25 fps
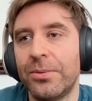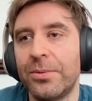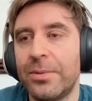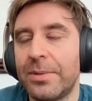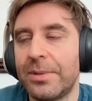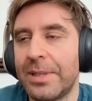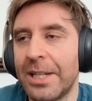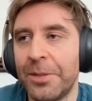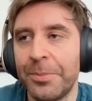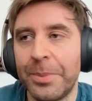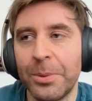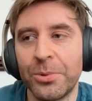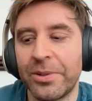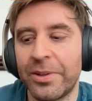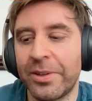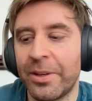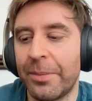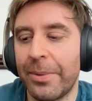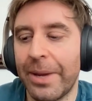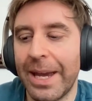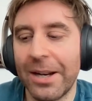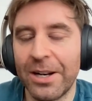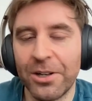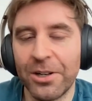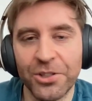know, telling
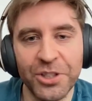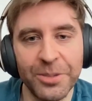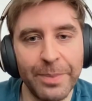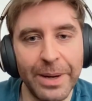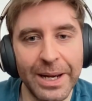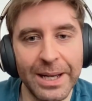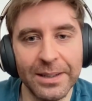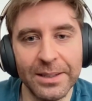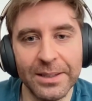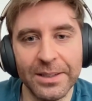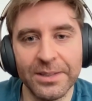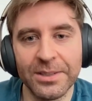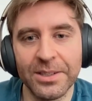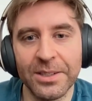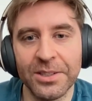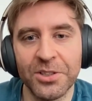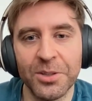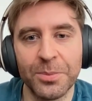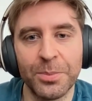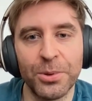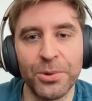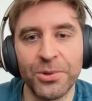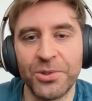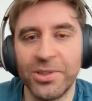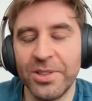people to think about energy
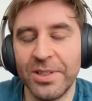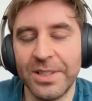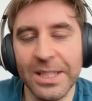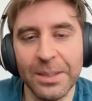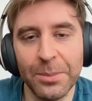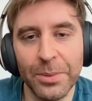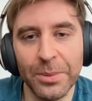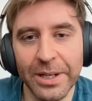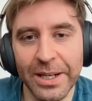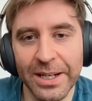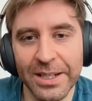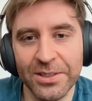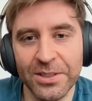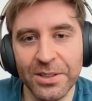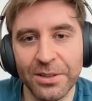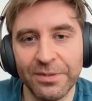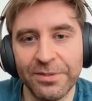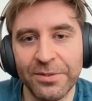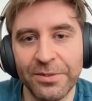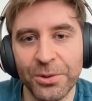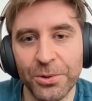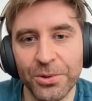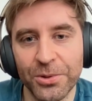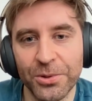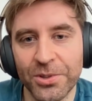balance as opposed to
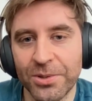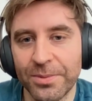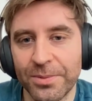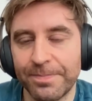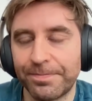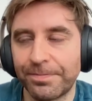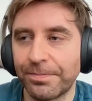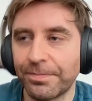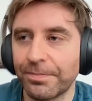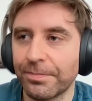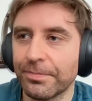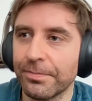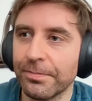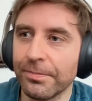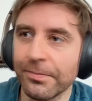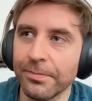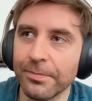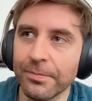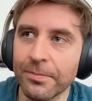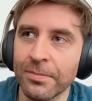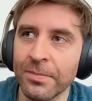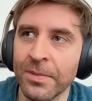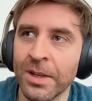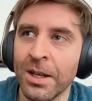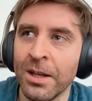demonizing foods.
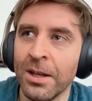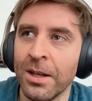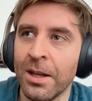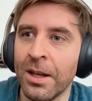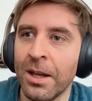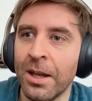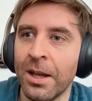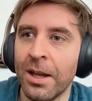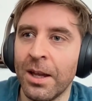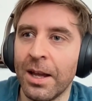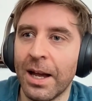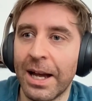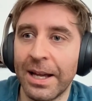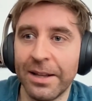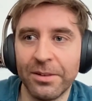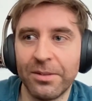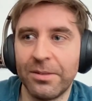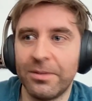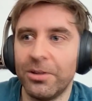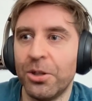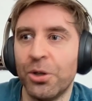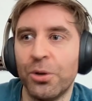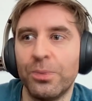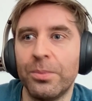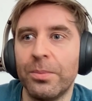
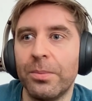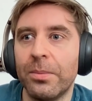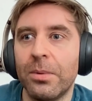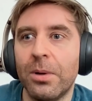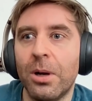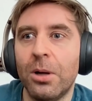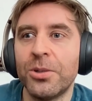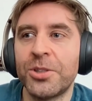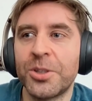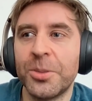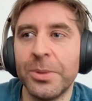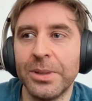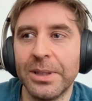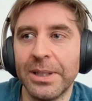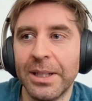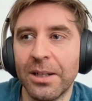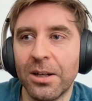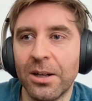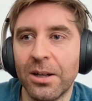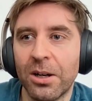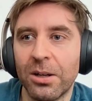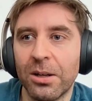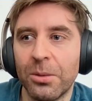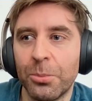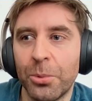And, you know,
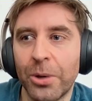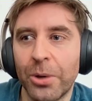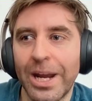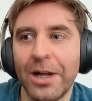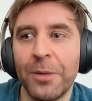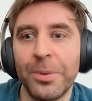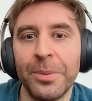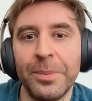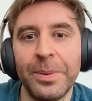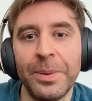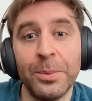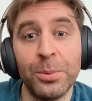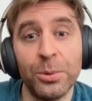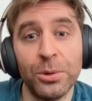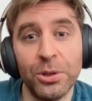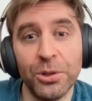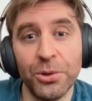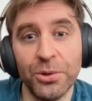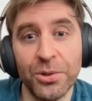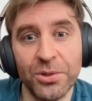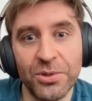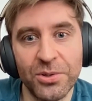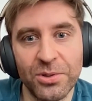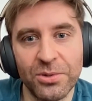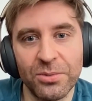ultimately are helping
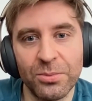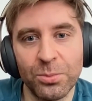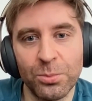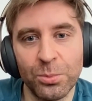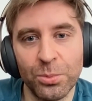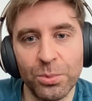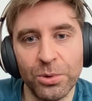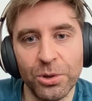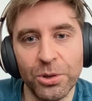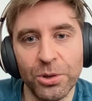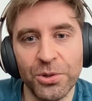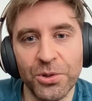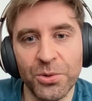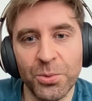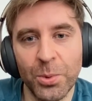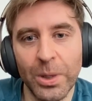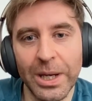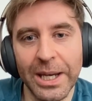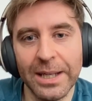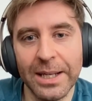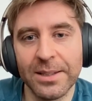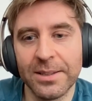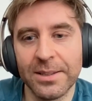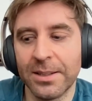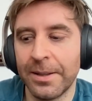people lose
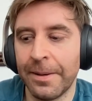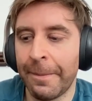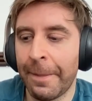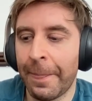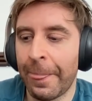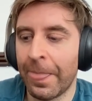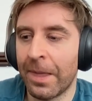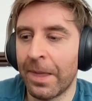weight.